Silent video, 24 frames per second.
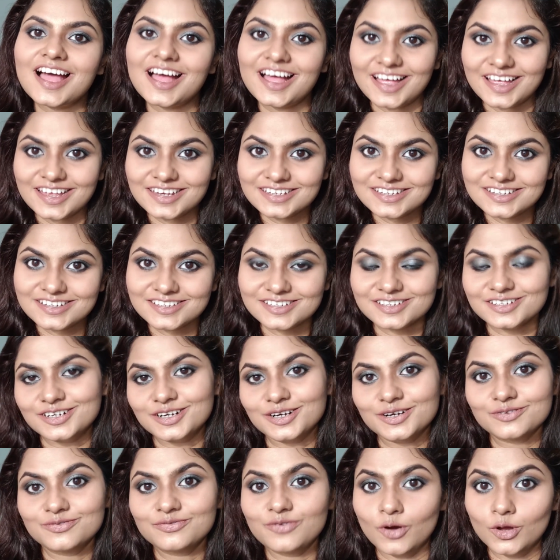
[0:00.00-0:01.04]
and
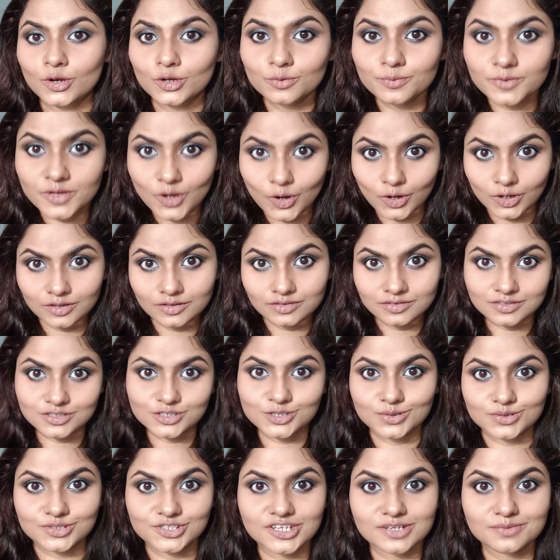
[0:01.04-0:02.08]
follow me on
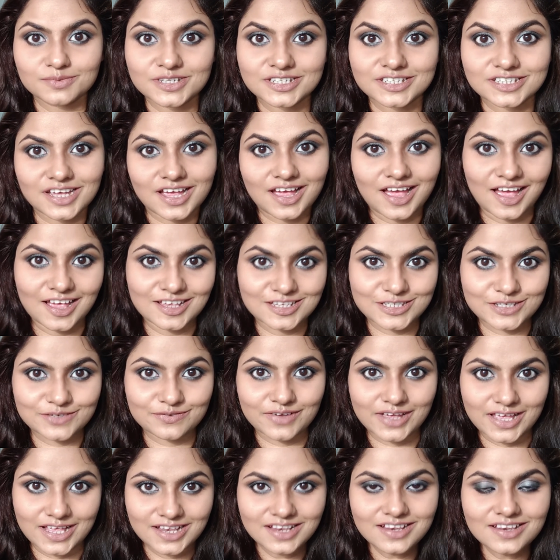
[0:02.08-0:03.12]
social media as
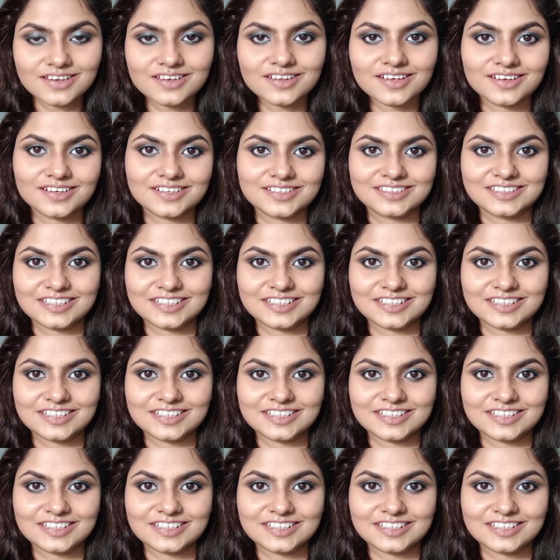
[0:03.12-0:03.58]
well.